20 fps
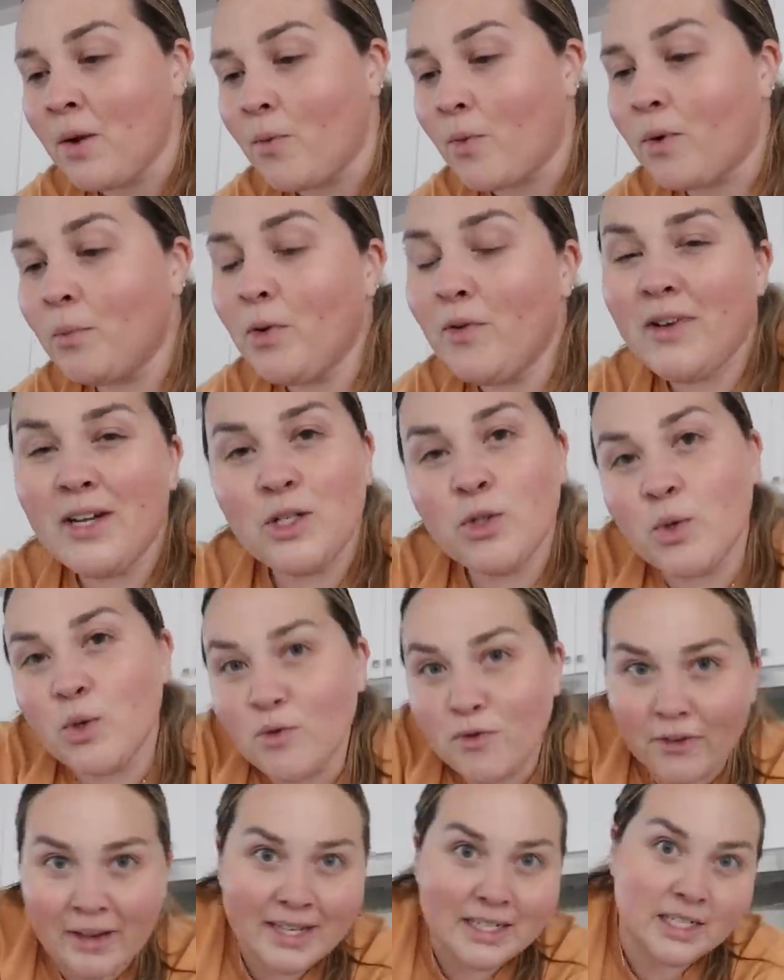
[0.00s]
We're moving into a
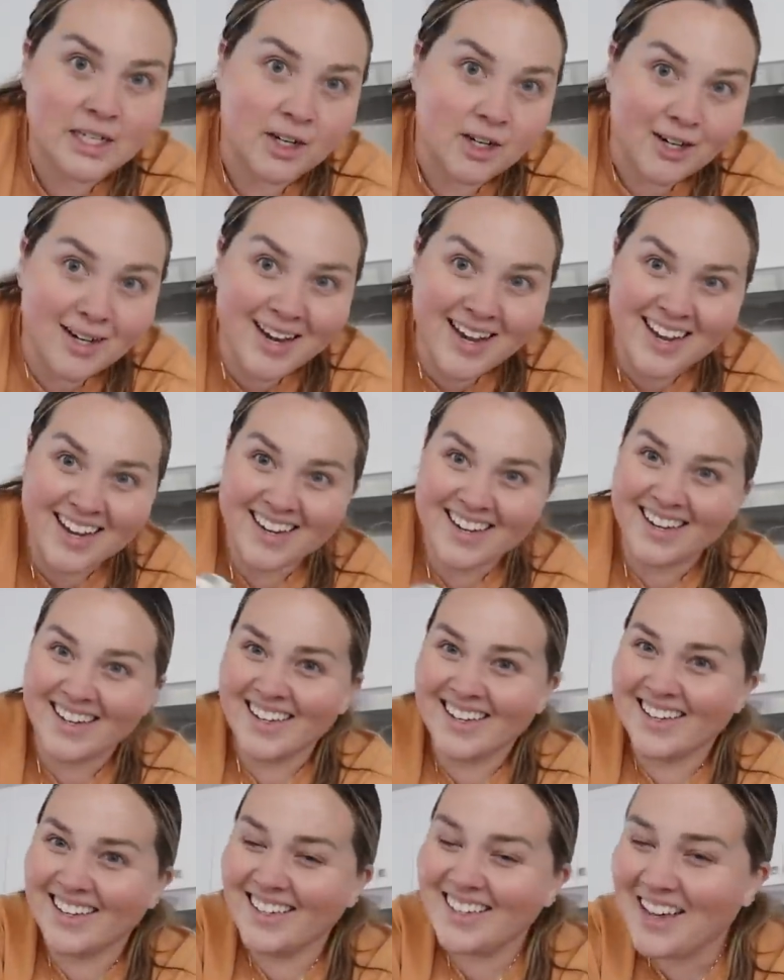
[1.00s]
new phase here.
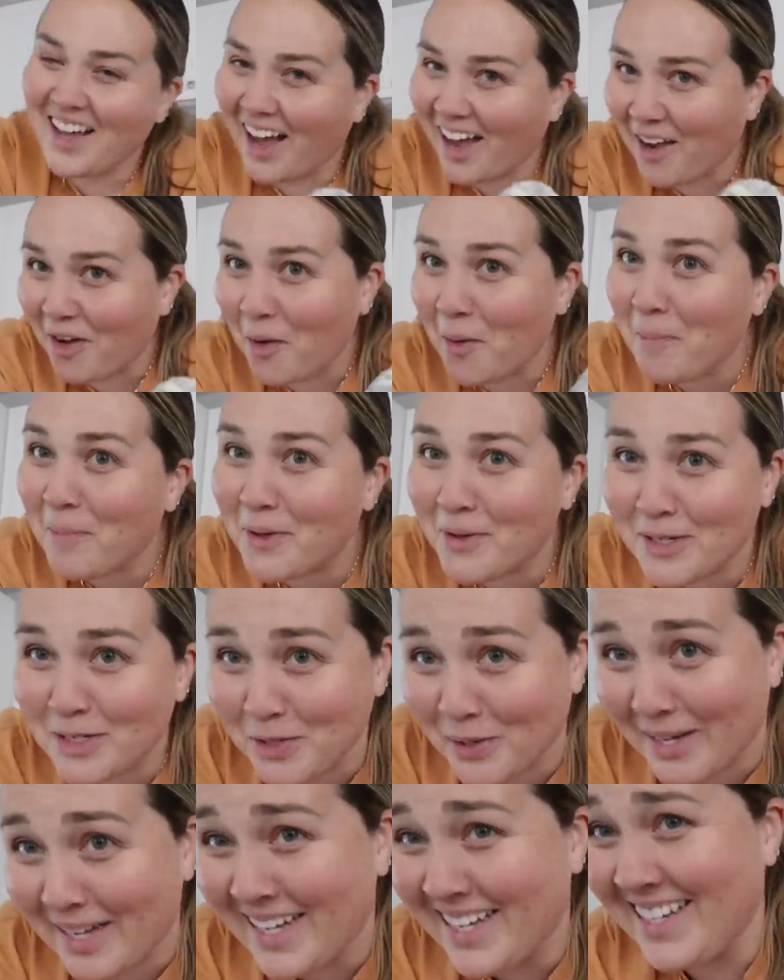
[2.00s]
I hope you
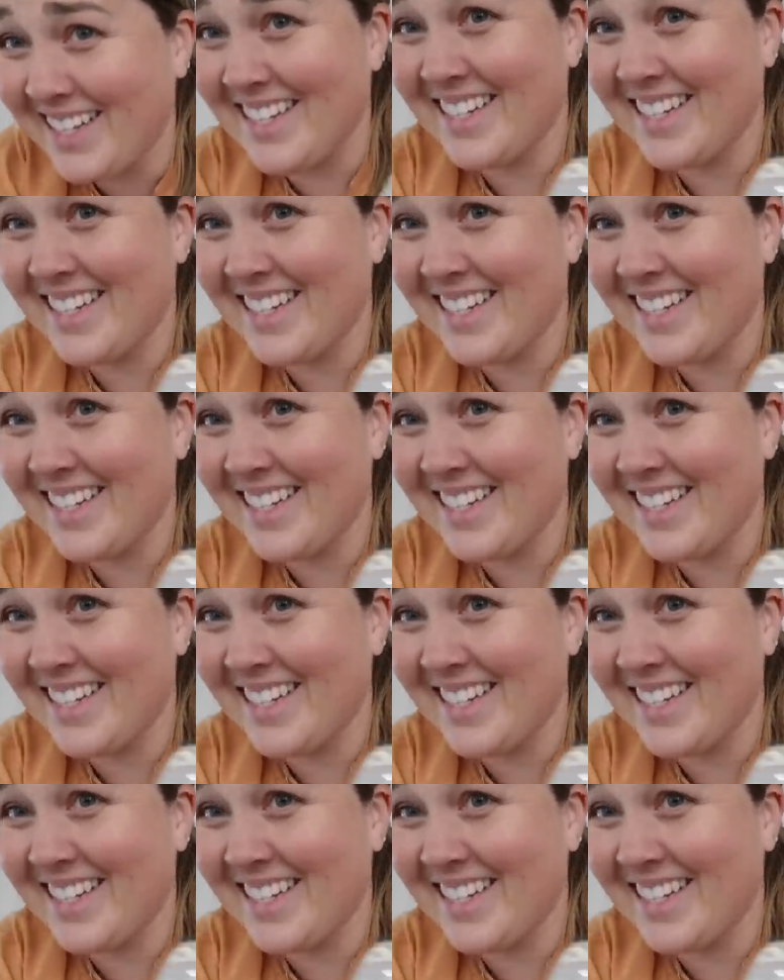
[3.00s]
enjoy it.